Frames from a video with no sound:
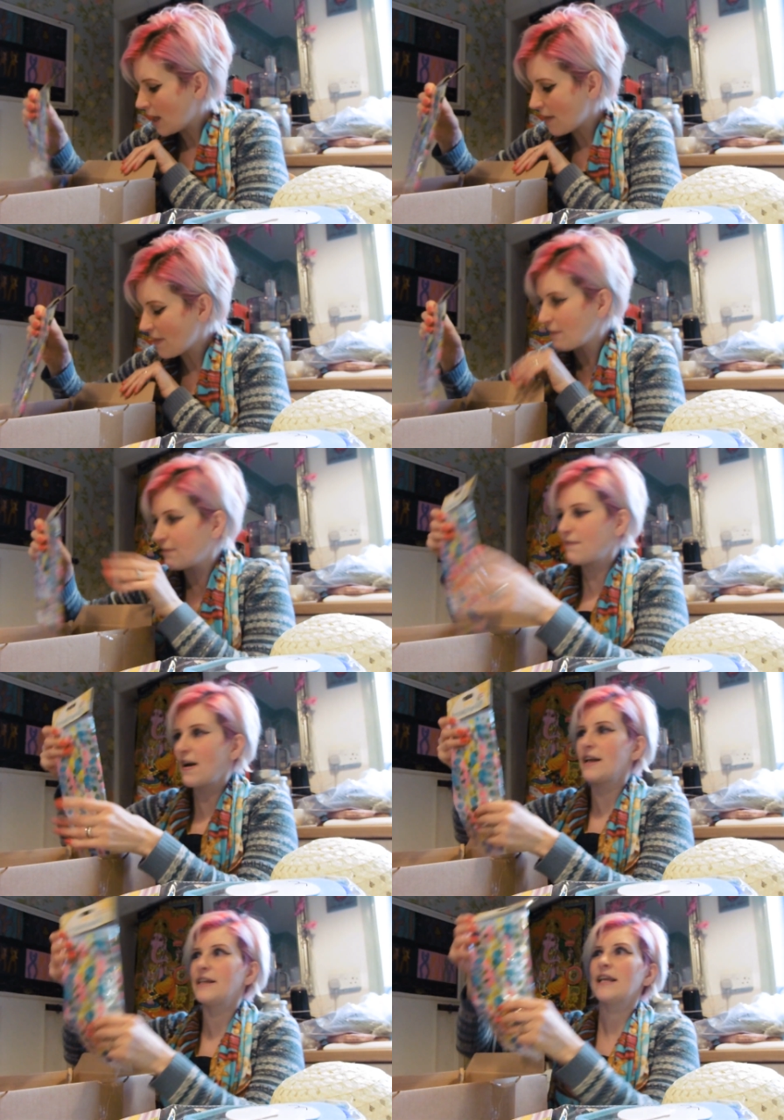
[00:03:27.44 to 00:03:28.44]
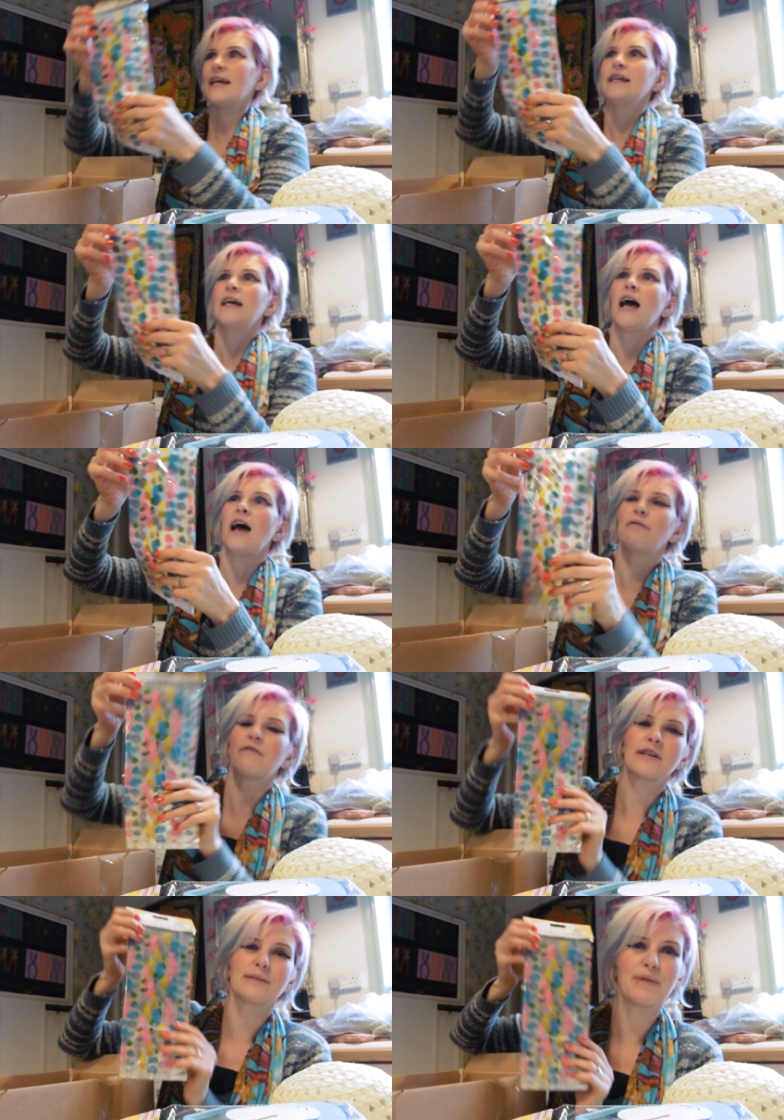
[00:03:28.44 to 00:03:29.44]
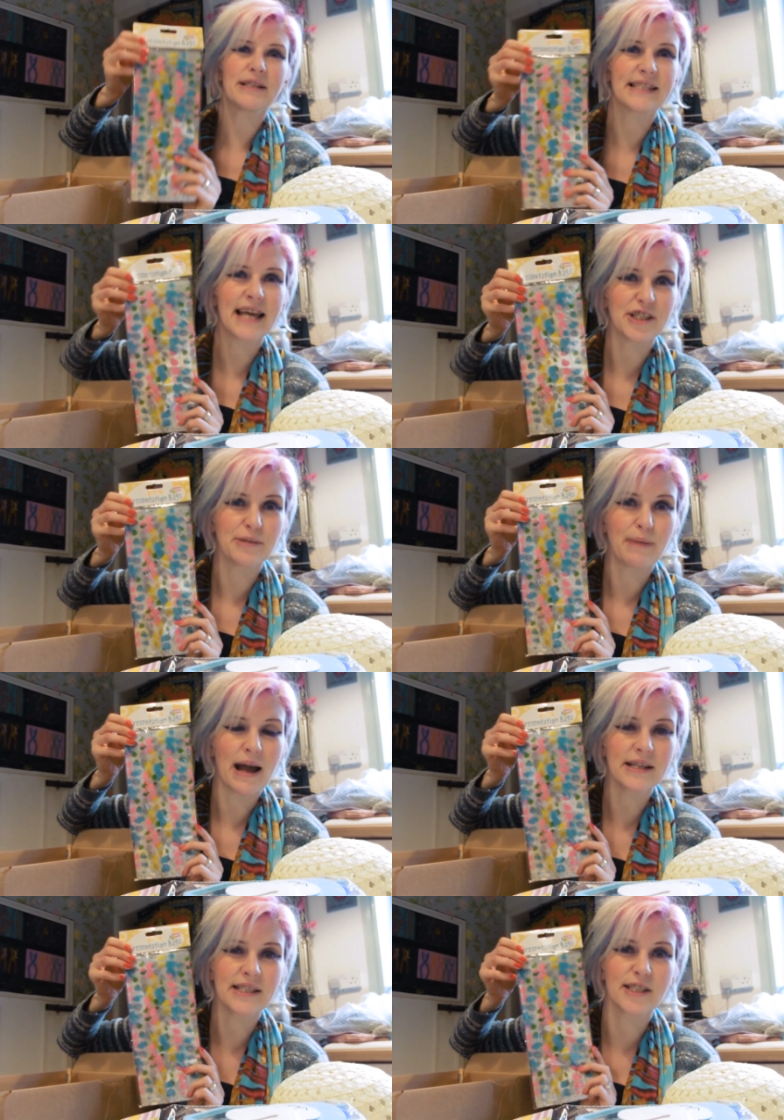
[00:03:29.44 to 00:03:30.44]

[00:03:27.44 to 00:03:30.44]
And then finally, we've got some presentation bags.